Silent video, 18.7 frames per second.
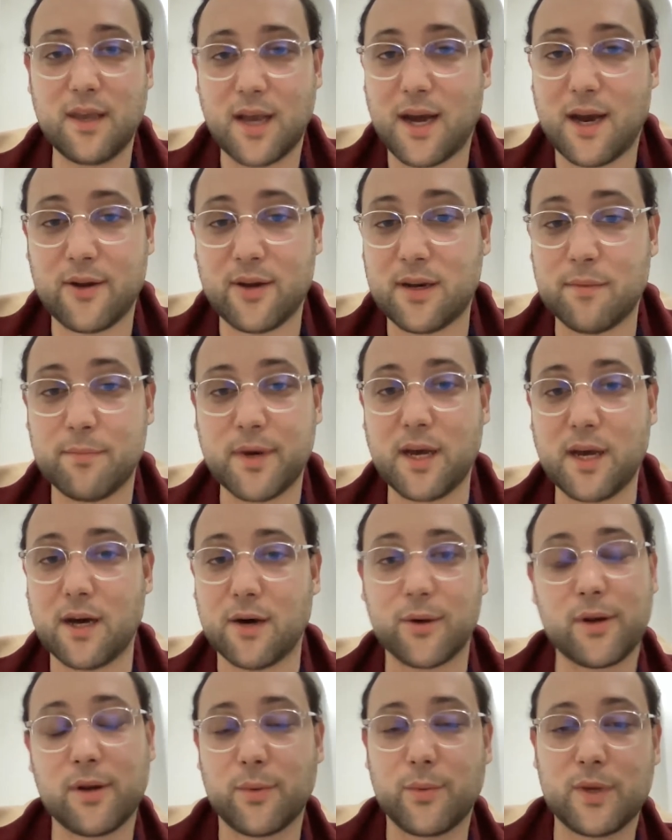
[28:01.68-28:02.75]
be out and
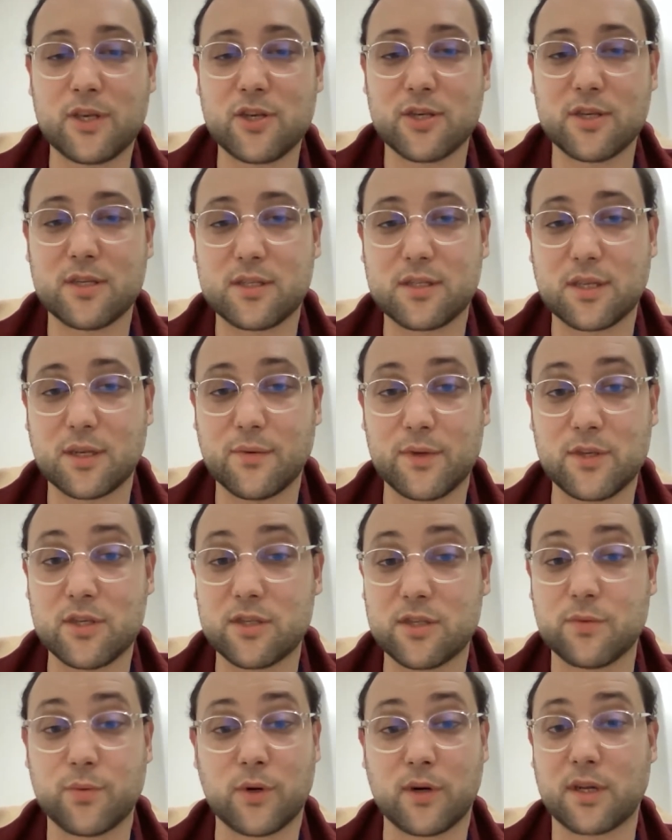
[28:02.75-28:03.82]
about, which
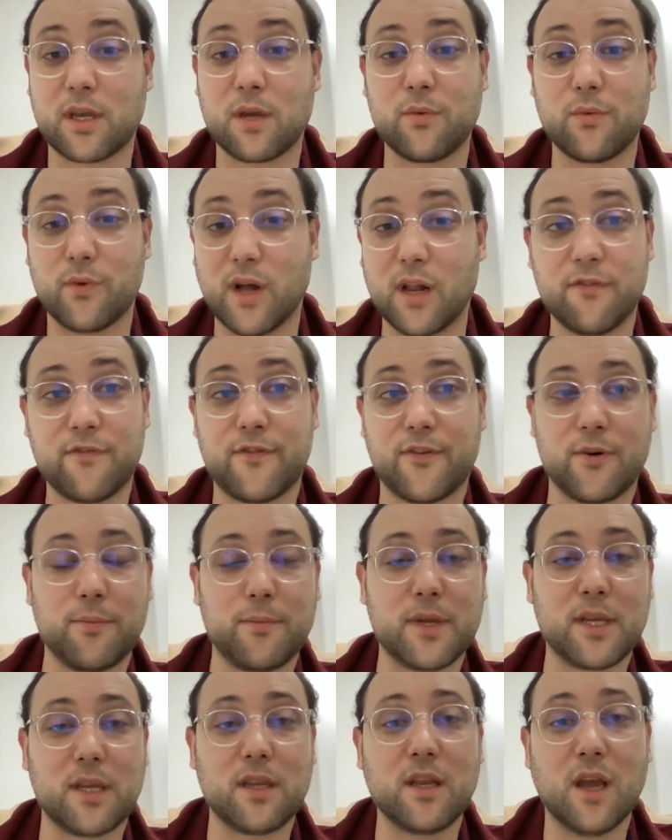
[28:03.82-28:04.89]
is working well for
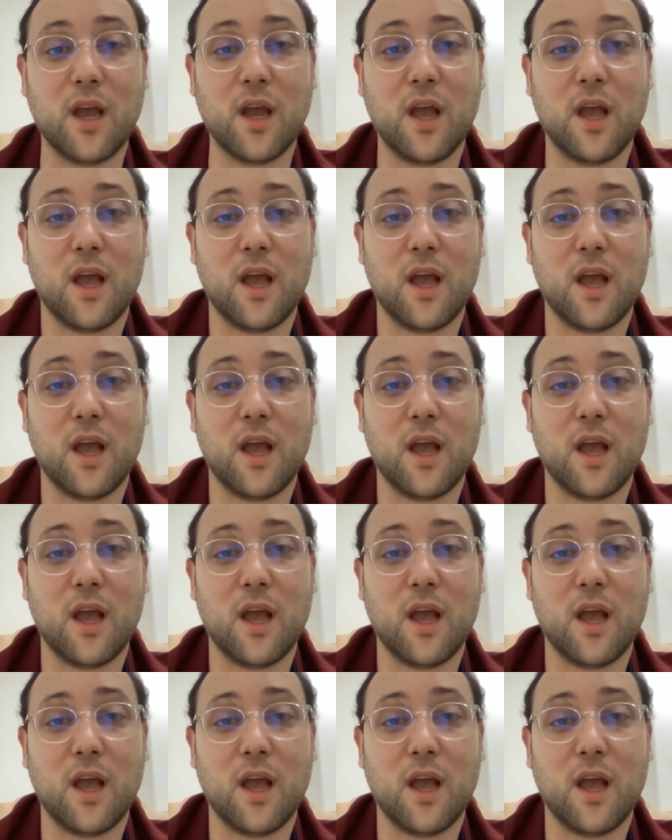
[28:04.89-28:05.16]
me.